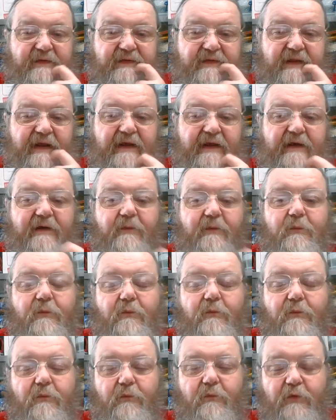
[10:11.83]
There
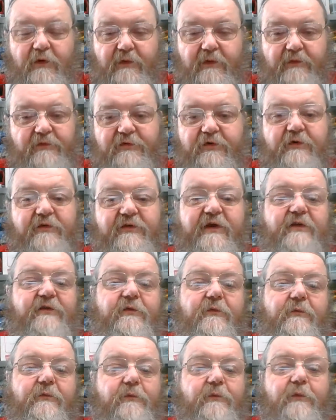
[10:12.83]
were 2
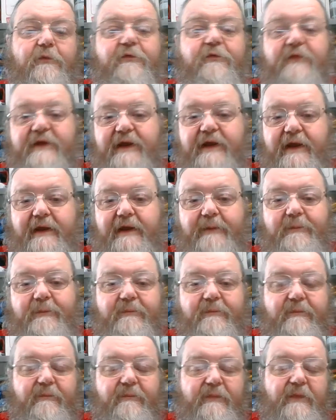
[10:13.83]
sets of rules to the
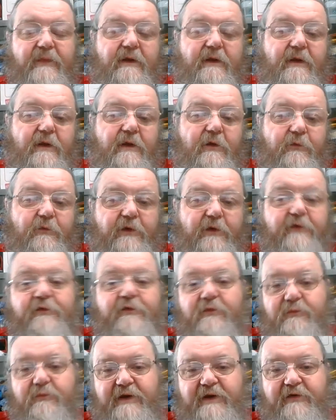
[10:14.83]
game.
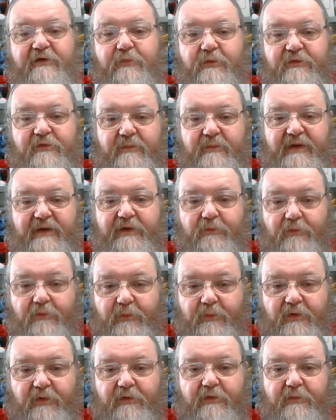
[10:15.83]
First of which was the main
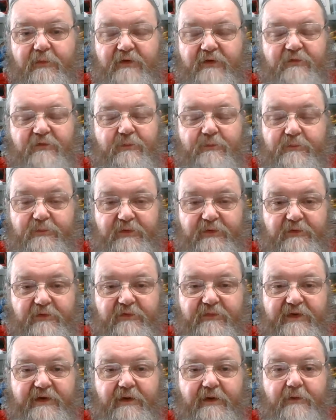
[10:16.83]
rule book, which
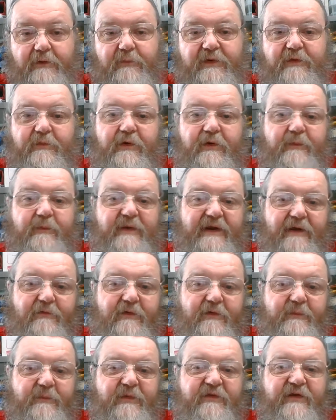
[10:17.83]
beautifully done with a Roman
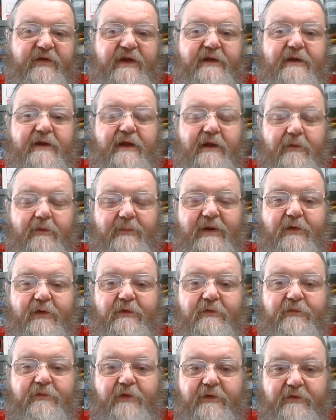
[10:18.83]
cavalryman's helmet
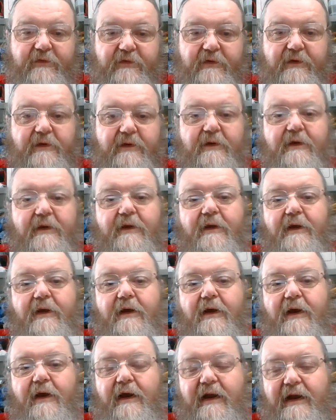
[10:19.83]
on the front,
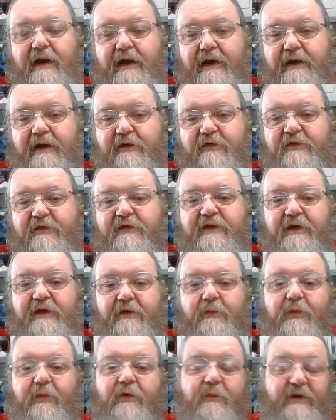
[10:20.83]
and the
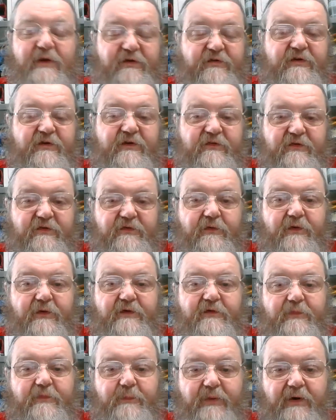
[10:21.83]
other one, which is
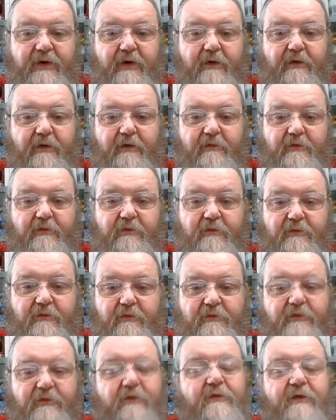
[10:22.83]
designed as a part
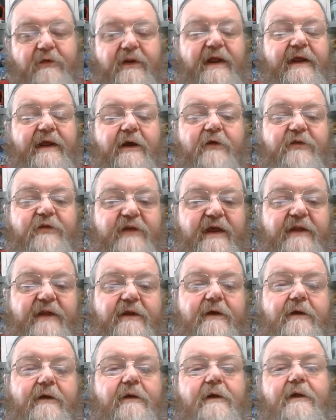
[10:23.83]
that they go
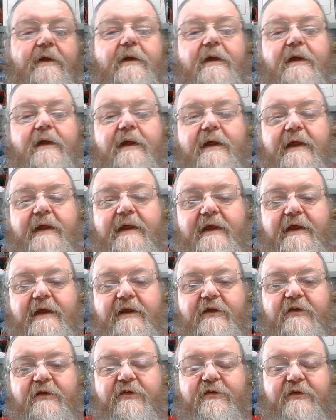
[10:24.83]
together,
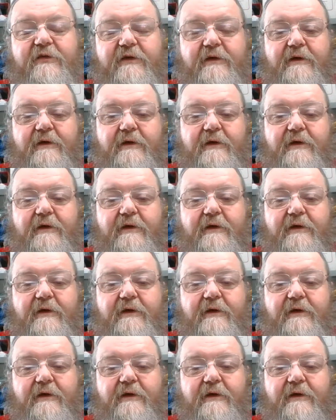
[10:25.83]
is